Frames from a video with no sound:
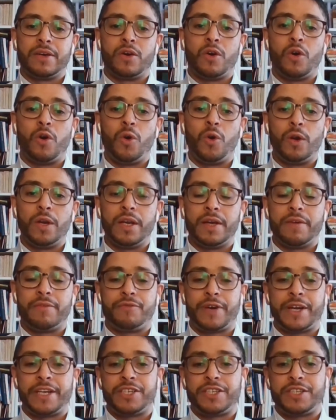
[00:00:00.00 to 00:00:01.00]
all
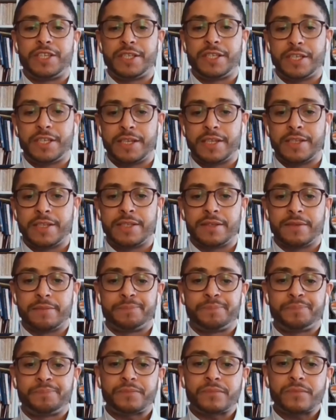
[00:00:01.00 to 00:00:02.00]
French citizens,
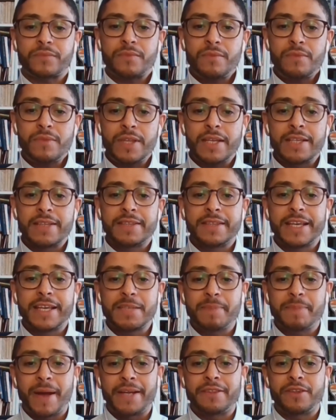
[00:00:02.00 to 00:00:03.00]

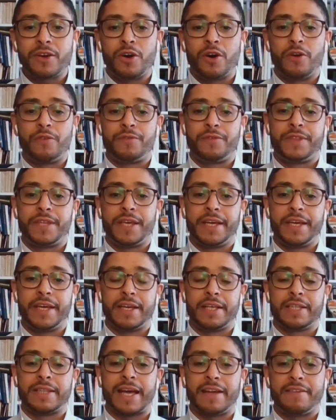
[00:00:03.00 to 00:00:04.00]
despite of the
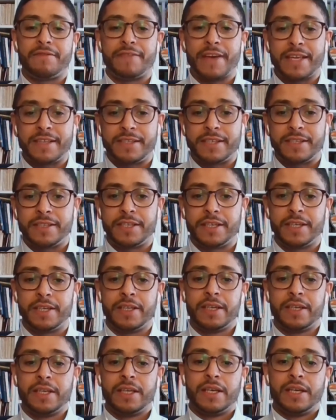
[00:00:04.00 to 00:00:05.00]
diversity.
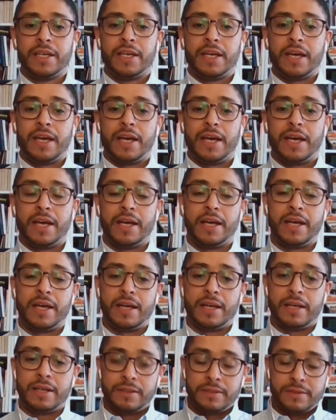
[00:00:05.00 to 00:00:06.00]

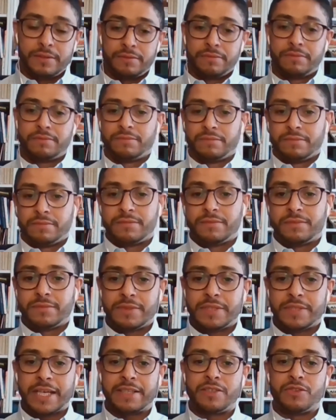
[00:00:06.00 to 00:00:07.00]

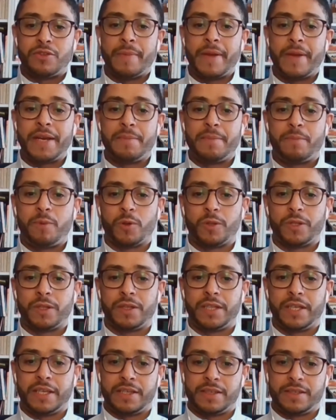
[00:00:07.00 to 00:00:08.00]
That's the main
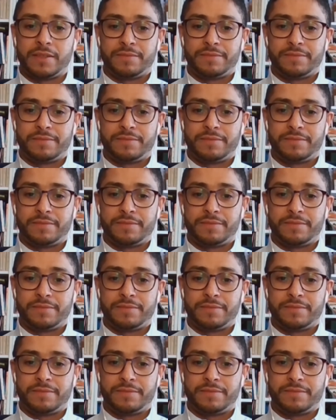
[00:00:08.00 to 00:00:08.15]
important things.